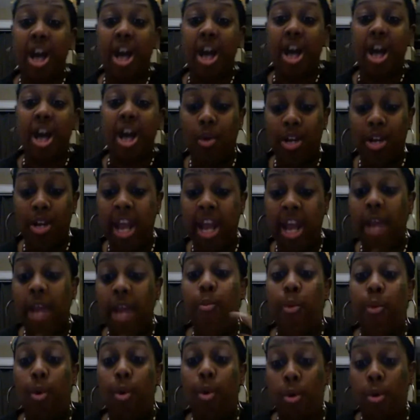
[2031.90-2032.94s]
know when
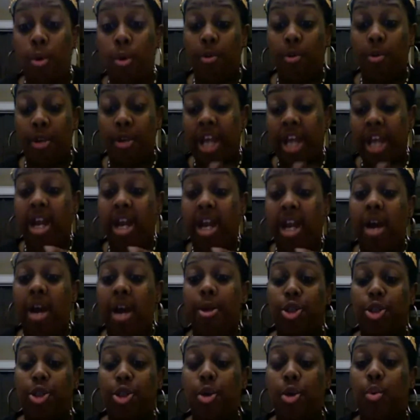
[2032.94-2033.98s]
they born, when they come
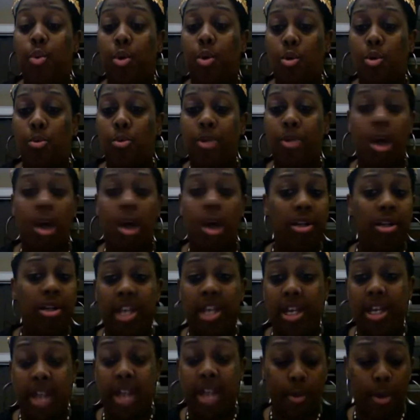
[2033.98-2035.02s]
out your womb, the only
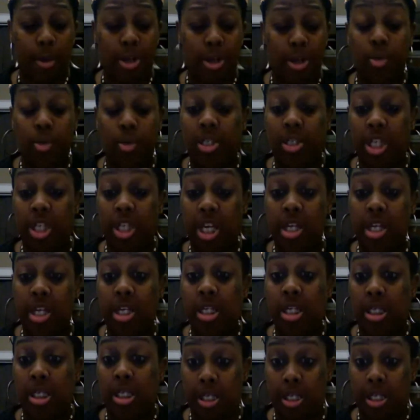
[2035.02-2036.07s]
thing they want to do is eat
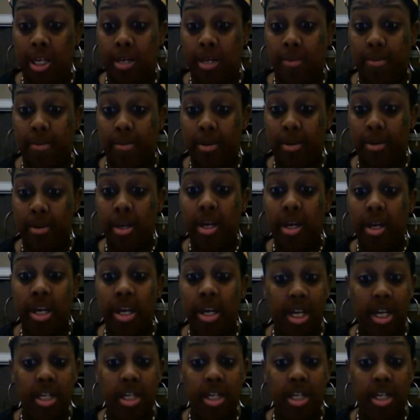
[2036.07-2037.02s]
and sleep, eat and